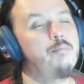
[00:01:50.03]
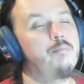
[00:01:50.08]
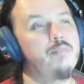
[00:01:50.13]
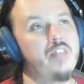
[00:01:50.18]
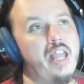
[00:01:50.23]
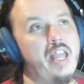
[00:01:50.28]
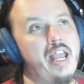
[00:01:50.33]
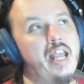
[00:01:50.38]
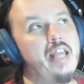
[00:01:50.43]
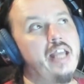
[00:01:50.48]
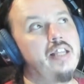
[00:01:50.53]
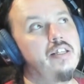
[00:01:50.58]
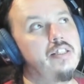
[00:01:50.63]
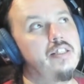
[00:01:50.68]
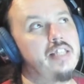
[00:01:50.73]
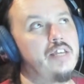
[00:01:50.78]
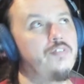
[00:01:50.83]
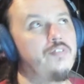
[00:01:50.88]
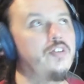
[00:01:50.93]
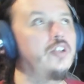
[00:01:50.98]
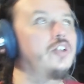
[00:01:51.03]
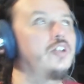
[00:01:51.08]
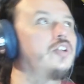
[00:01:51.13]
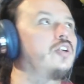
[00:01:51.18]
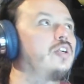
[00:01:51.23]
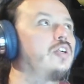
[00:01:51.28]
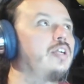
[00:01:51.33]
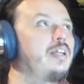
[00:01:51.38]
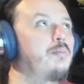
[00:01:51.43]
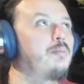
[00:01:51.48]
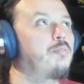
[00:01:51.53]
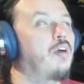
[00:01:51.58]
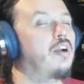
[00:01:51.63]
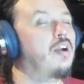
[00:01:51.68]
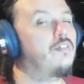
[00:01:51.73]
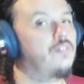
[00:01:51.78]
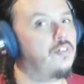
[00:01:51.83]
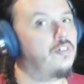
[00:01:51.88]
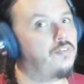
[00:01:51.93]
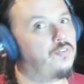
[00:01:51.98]
And if you're a part
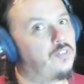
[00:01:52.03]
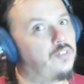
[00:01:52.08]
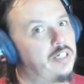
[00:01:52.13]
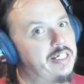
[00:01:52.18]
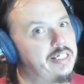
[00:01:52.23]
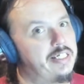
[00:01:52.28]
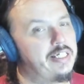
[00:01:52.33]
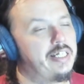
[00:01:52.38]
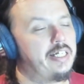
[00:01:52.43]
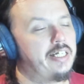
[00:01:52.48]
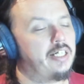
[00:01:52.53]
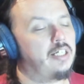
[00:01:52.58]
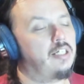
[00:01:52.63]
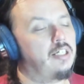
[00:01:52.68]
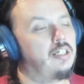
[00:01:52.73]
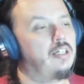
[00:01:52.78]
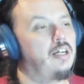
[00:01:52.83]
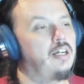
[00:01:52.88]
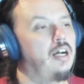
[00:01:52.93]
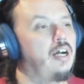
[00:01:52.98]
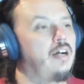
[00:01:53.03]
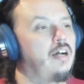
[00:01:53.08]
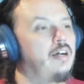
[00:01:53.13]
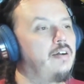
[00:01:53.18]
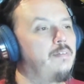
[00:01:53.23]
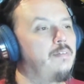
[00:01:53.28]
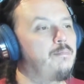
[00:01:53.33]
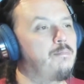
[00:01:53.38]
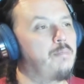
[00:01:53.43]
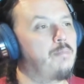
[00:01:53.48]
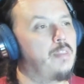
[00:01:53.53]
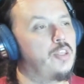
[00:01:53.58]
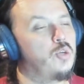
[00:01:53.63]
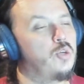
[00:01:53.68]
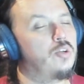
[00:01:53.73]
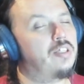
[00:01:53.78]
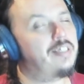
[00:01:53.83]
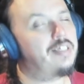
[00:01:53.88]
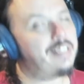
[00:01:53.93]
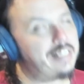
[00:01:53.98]
of the free tier, you
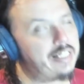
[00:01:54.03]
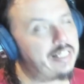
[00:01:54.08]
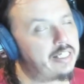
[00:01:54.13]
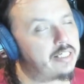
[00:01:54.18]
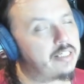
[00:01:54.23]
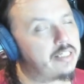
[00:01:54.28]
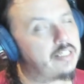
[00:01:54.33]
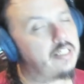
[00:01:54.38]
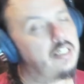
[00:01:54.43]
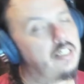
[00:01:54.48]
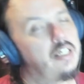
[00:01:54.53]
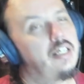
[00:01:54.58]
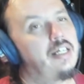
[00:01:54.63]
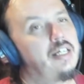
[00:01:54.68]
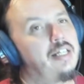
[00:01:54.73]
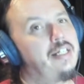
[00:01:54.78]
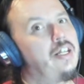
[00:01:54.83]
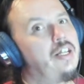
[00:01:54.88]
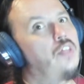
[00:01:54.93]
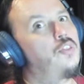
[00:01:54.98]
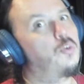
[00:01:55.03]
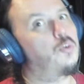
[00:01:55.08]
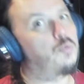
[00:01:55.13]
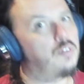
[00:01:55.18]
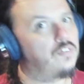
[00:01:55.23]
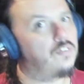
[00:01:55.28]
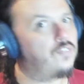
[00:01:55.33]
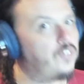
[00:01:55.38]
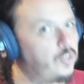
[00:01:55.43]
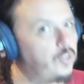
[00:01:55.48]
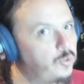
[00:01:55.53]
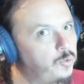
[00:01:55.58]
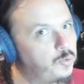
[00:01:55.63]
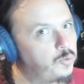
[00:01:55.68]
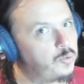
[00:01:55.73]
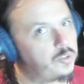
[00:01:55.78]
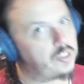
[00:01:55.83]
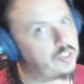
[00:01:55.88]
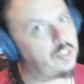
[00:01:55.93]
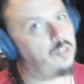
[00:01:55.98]
at least get the
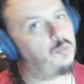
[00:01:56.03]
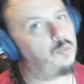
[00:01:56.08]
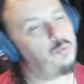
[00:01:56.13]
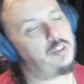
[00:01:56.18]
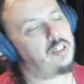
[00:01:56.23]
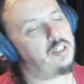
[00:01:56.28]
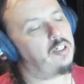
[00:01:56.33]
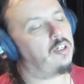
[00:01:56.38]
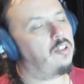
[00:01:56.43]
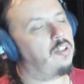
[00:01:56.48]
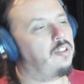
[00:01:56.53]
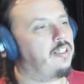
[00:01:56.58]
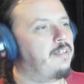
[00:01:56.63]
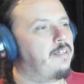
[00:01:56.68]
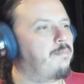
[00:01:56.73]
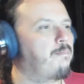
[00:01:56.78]
reviews a week early.